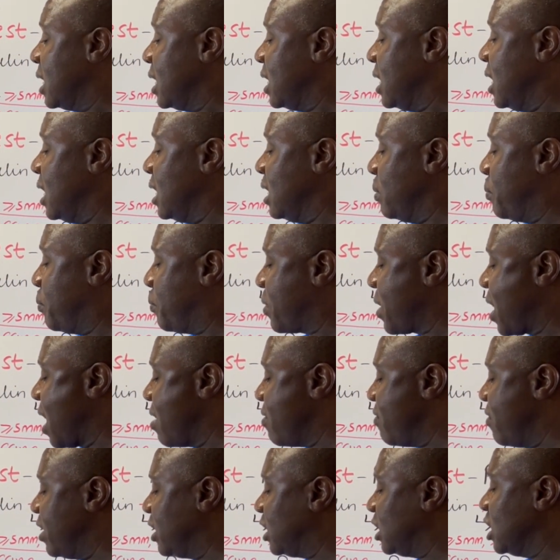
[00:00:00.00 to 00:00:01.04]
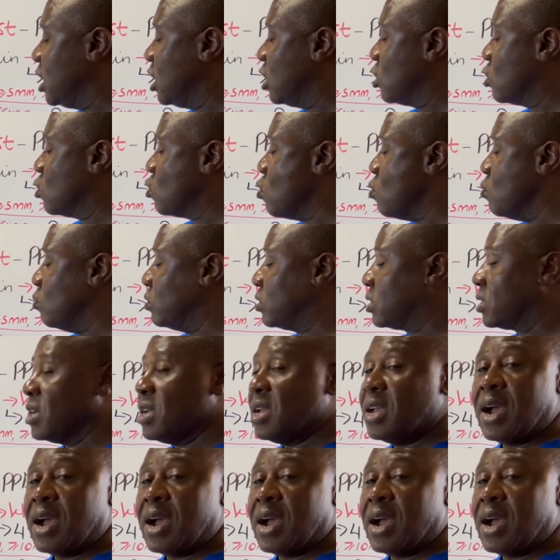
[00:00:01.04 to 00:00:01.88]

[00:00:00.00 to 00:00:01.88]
in private rooms,